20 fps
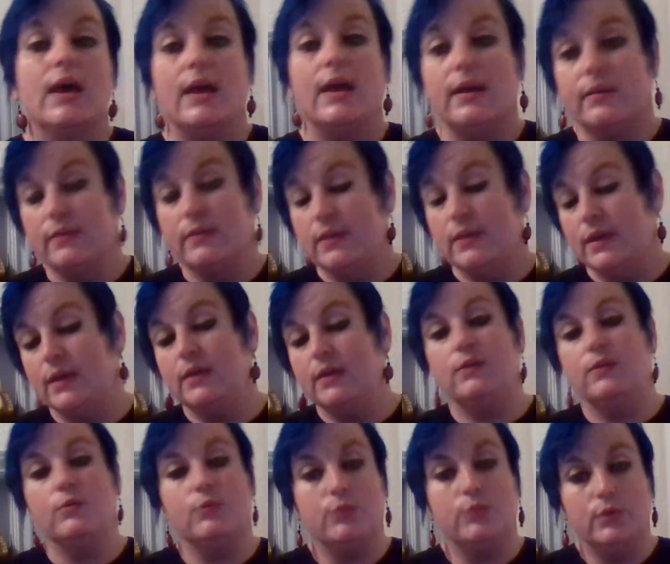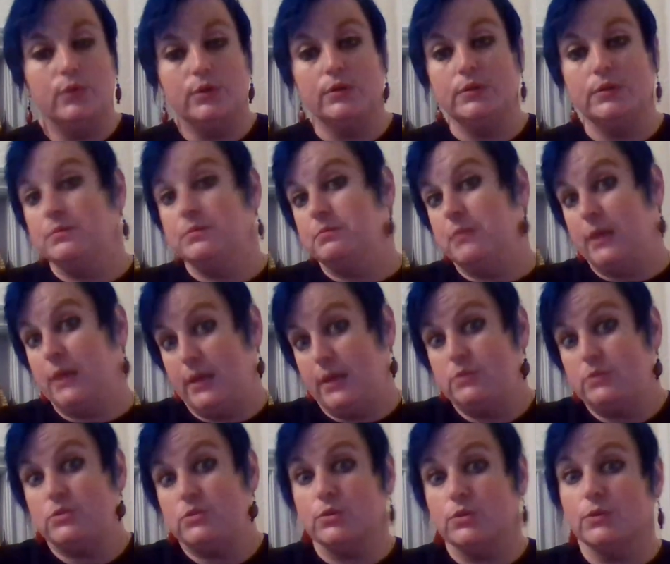And they would
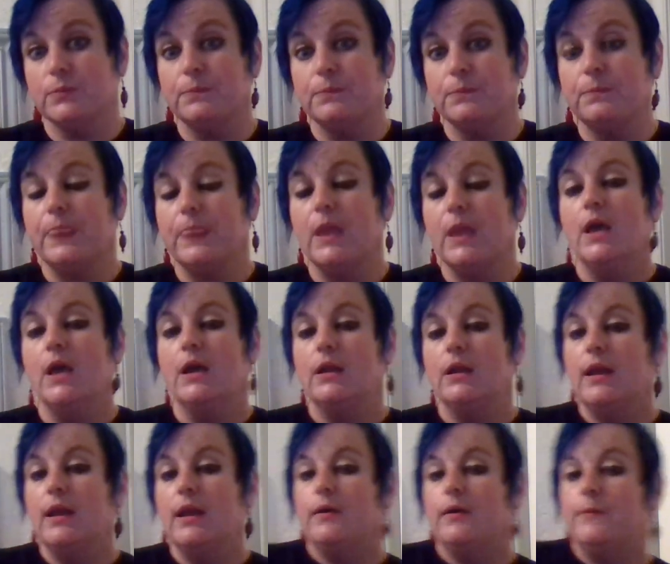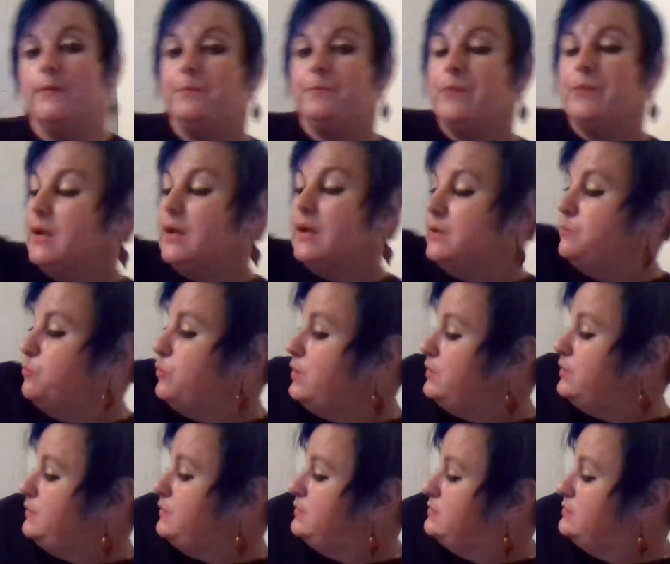answer. Now, I
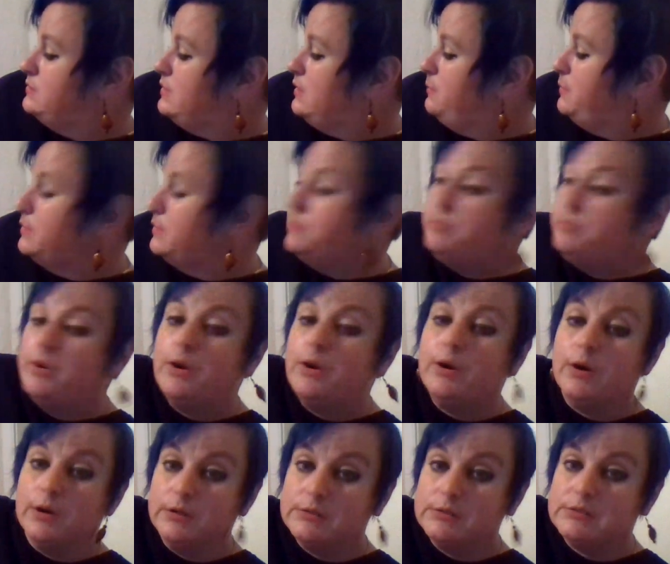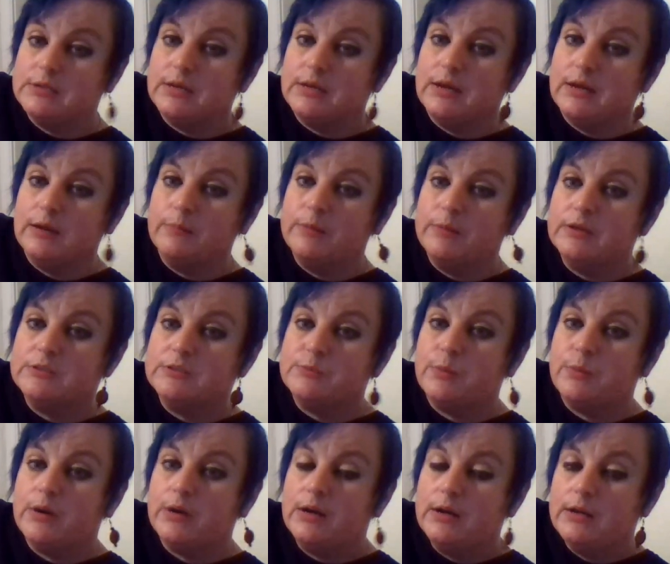brought this up in part because
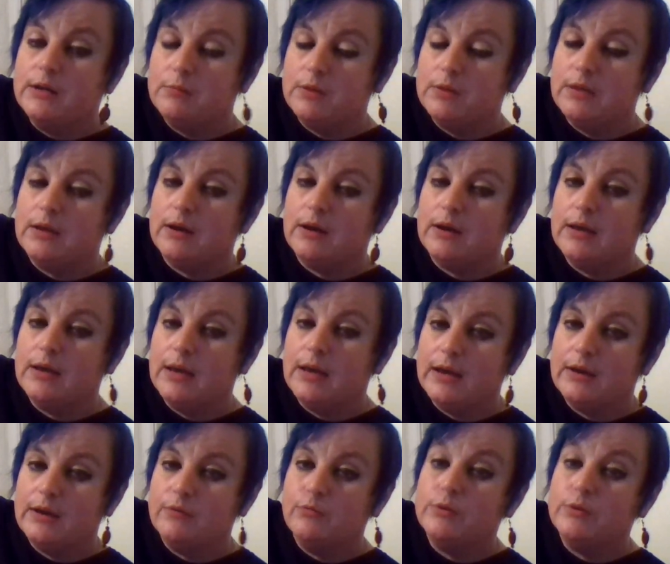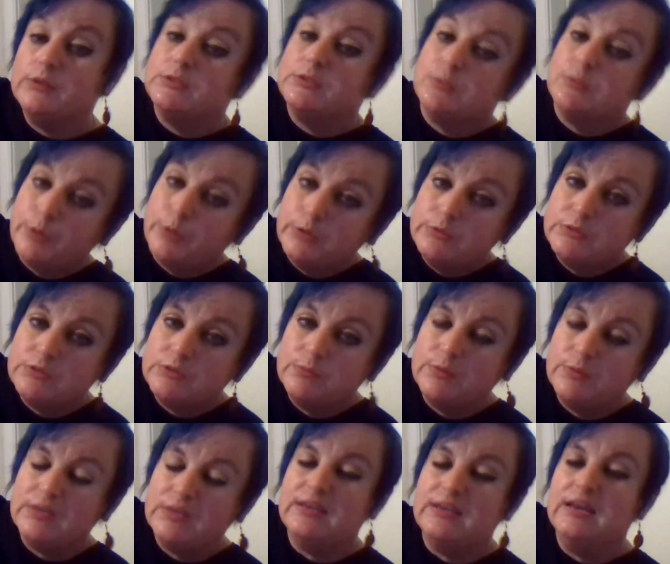behind me I have what is supposed to
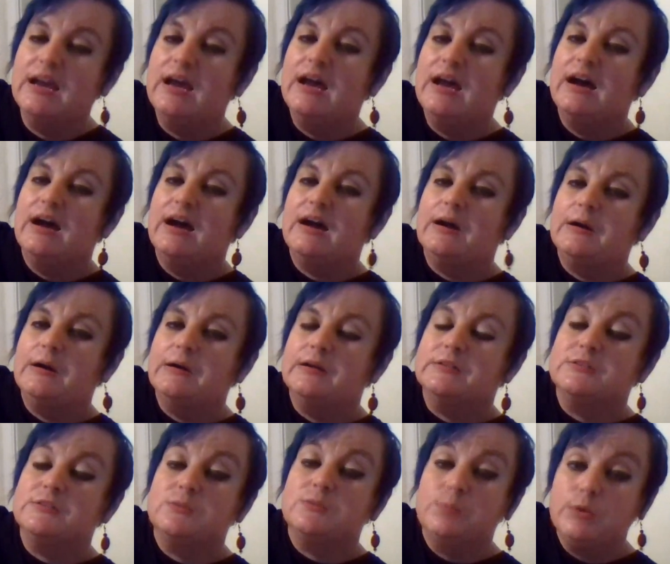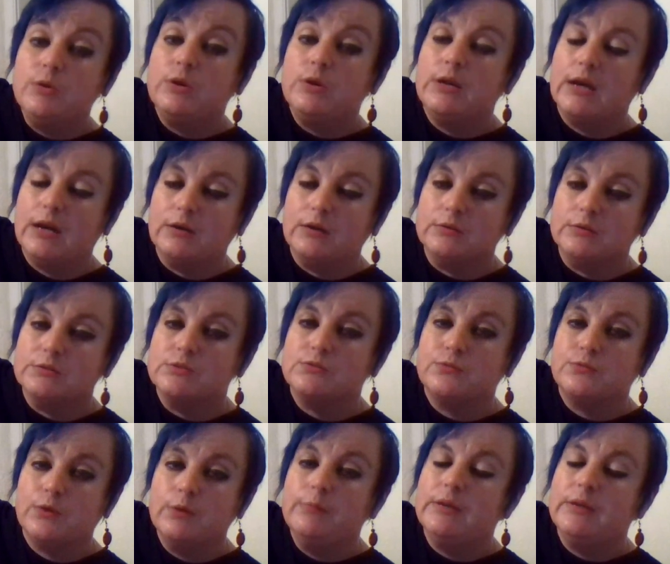be a spirit house
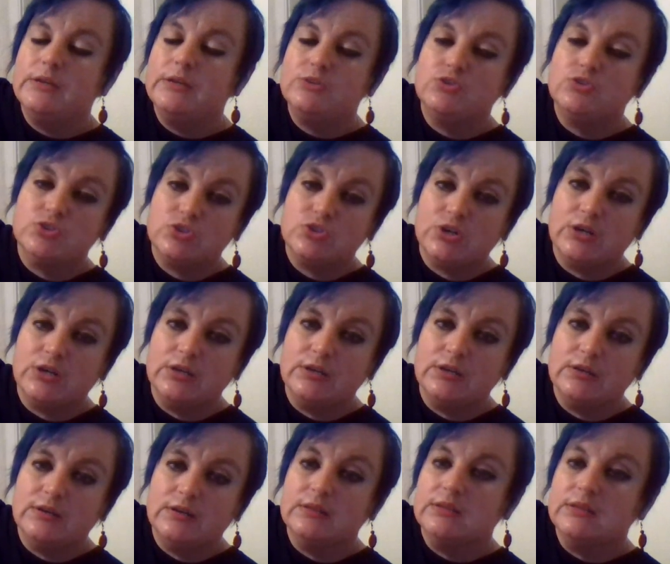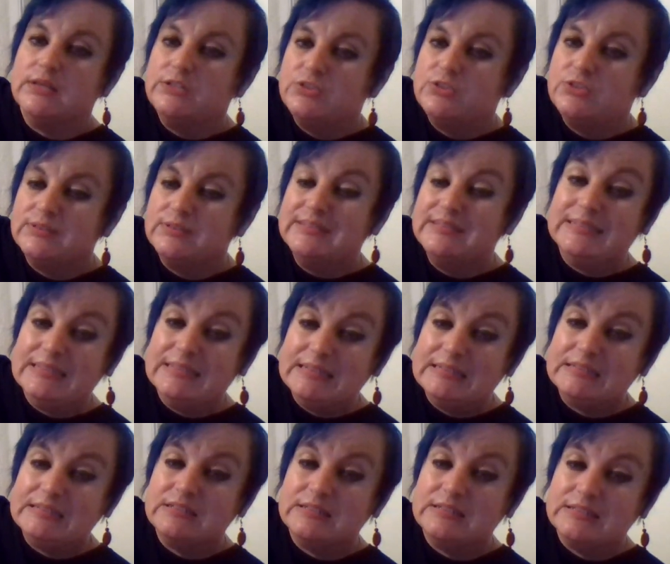from ancient China, allegedly
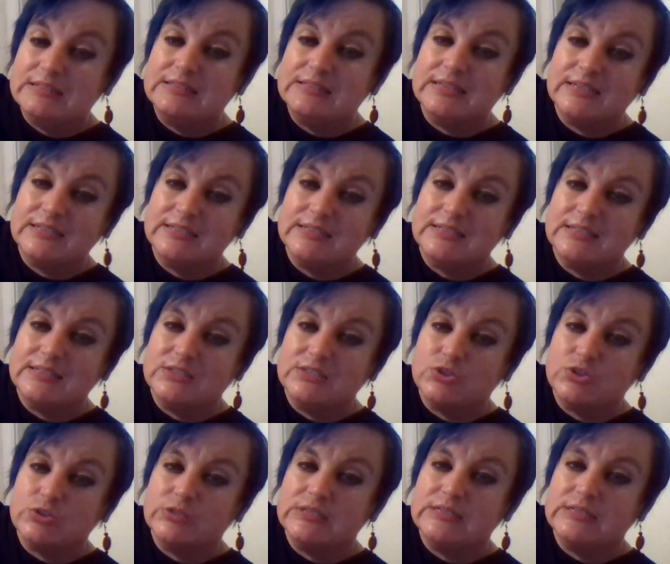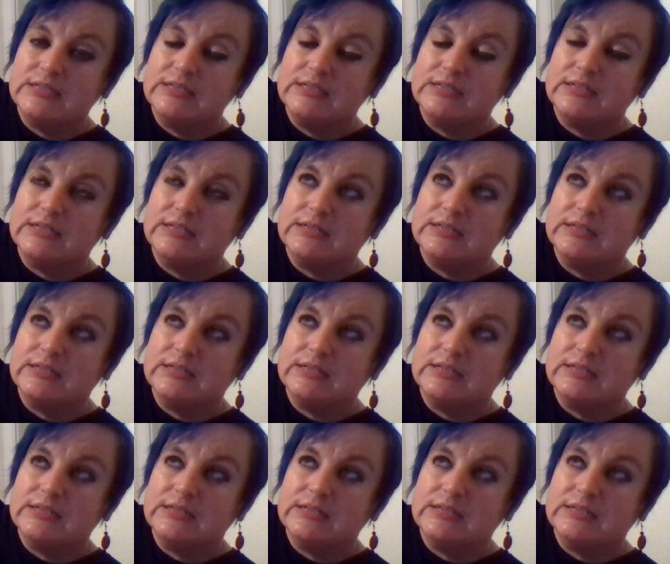dating to the 2nd century